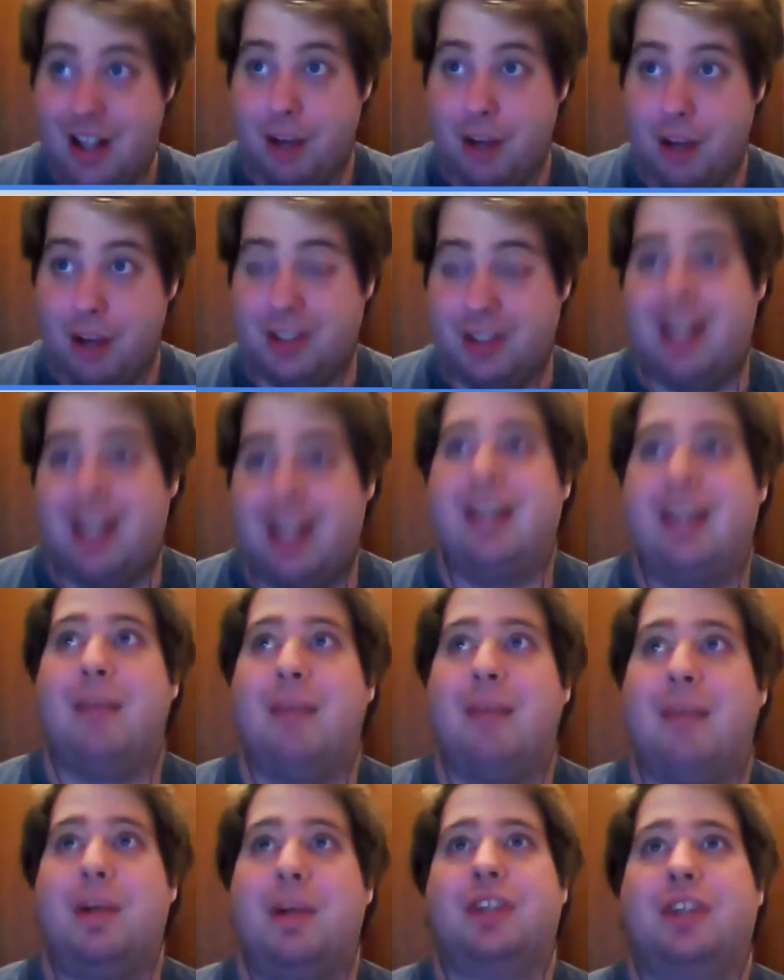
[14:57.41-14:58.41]
But then
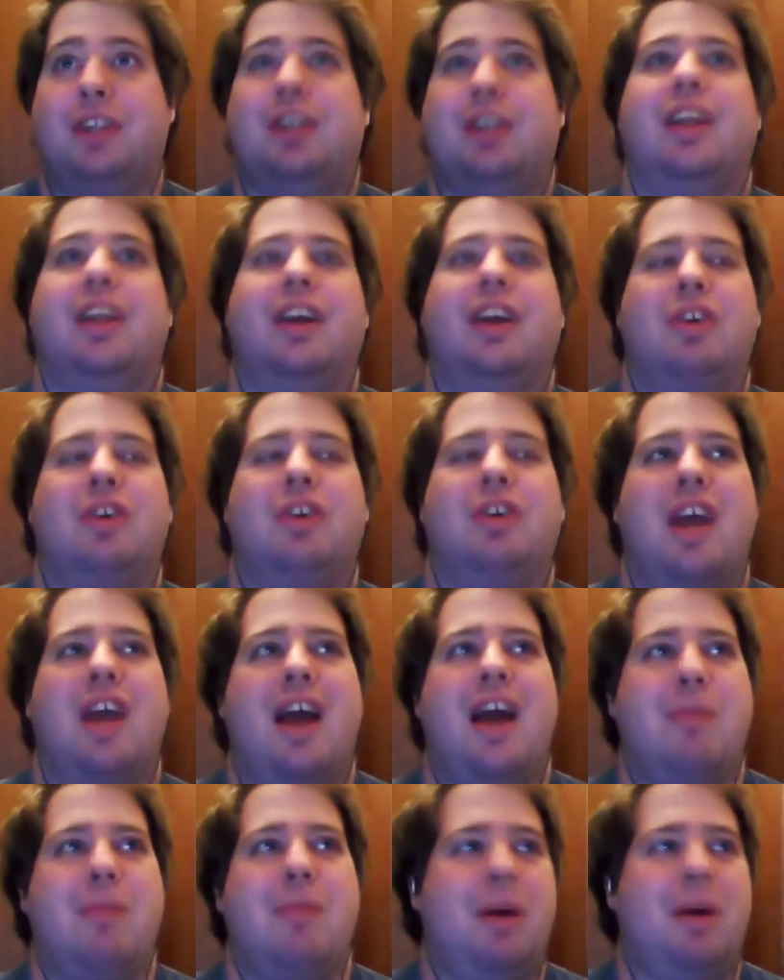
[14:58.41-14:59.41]
I'm picturing like, okay,
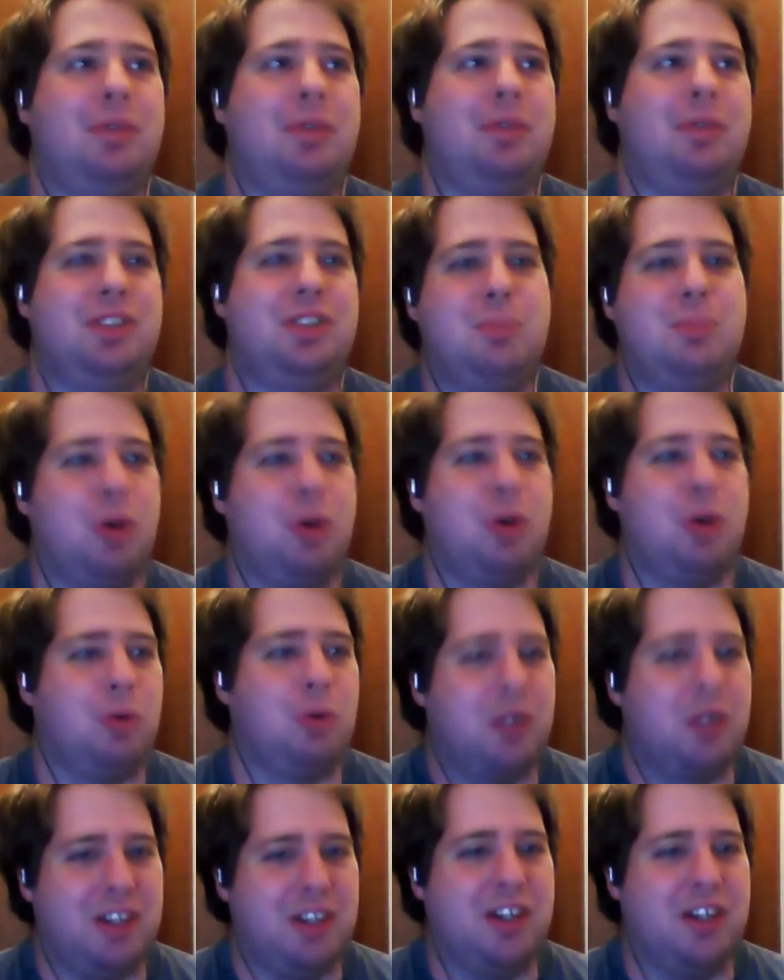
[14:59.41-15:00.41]
I published this book.
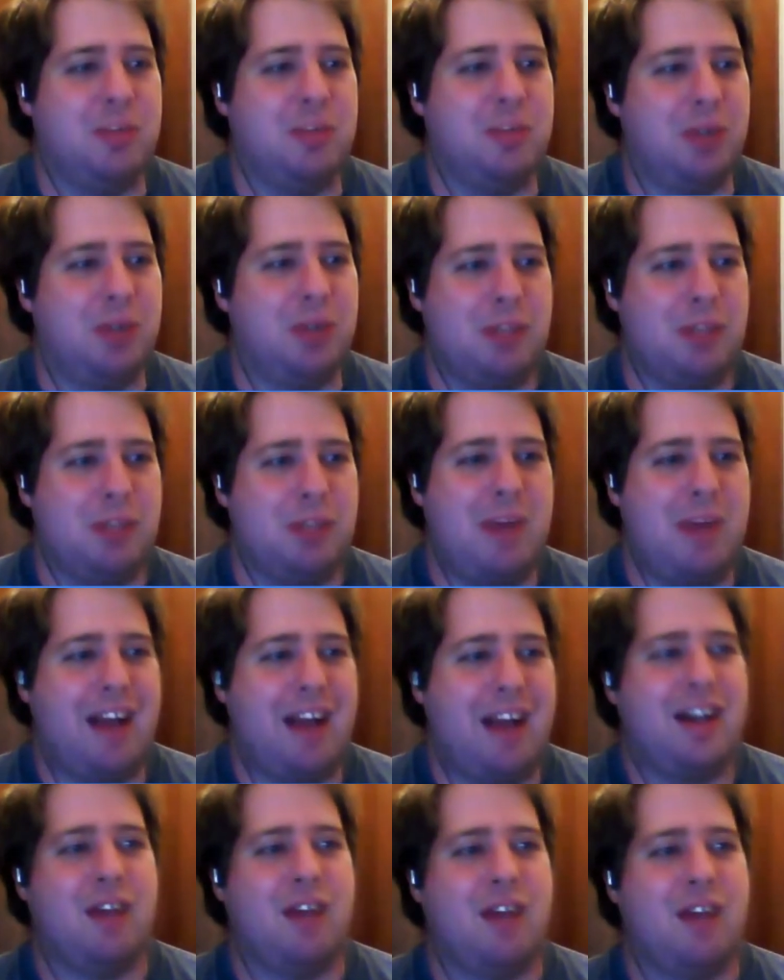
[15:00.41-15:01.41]
What are they going to put on the
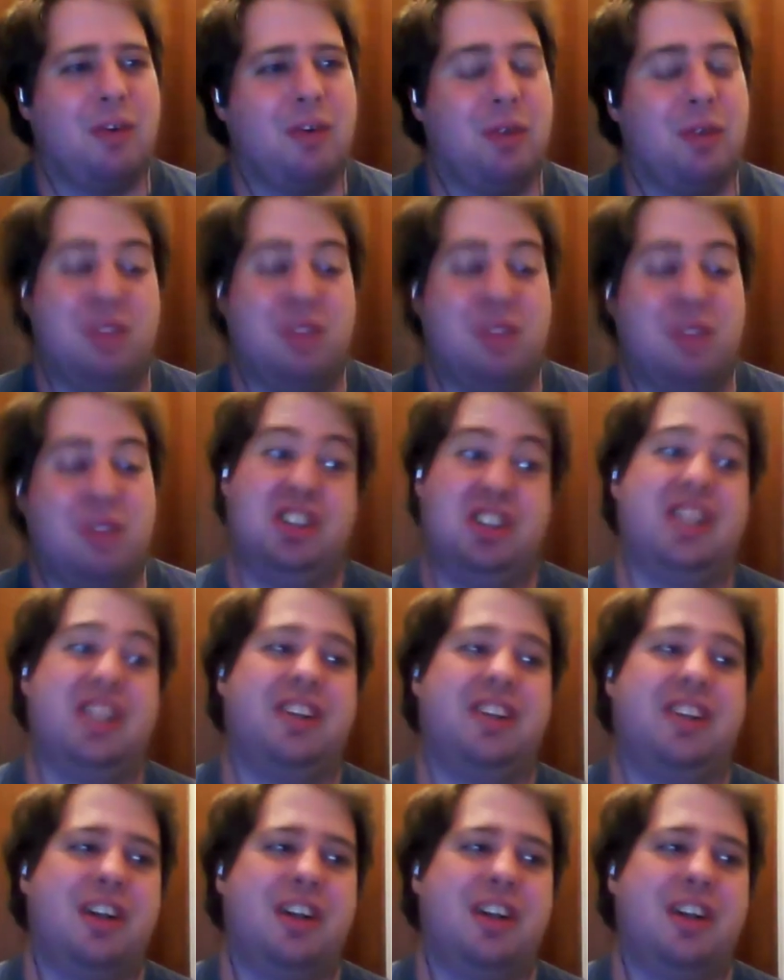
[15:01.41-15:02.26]
back cover? Well, the first thing they're going